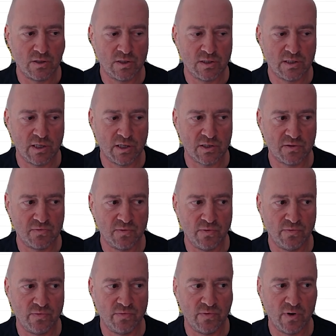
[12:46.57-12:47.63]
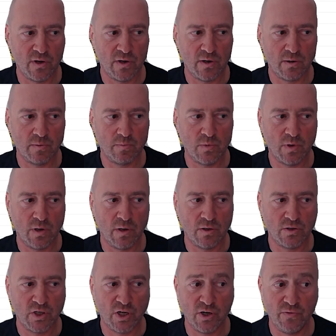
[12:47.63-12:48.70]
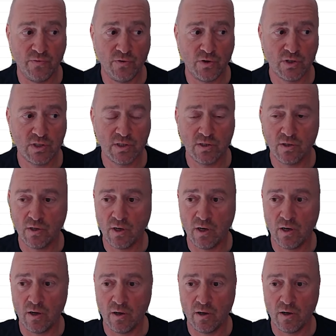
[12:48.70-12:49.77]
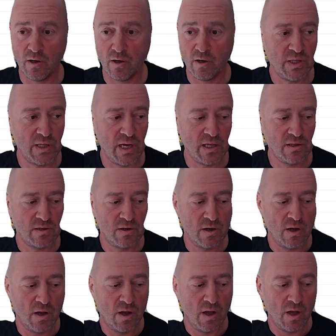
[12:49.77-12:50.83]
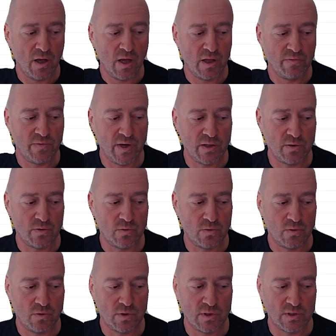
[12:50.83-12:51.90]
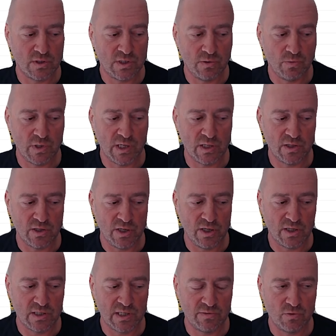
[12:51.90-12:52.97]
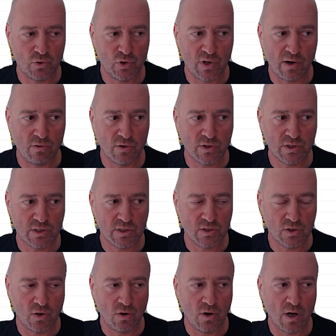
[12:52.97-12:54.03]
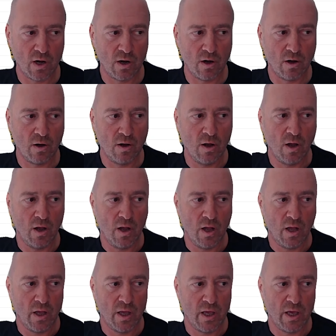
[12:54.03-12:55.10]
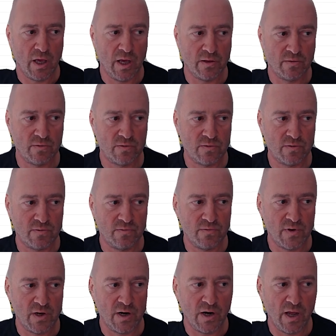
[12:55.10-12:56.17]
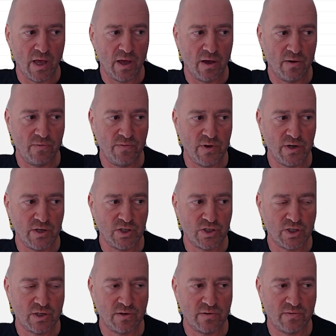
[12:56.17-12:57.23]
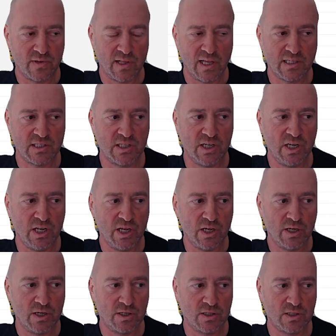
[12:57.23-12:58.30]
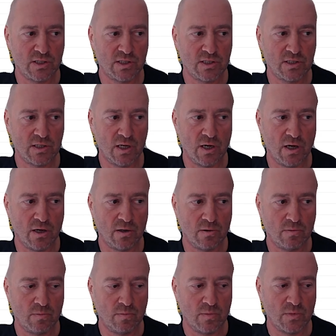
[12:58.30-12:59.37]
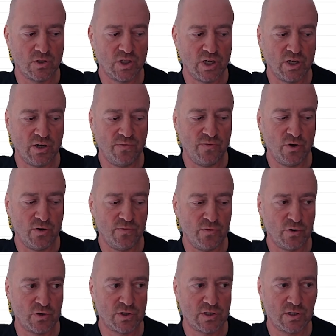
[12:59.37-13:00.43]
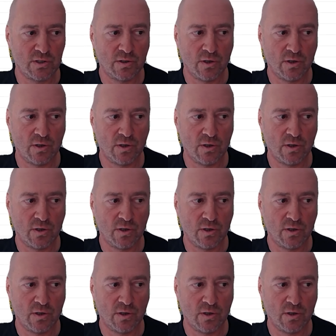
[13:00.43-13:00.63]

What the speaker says: starts with January 1st, midnight, and then you can see we get readings every 2 hours. So and the finishing last reading is January 31st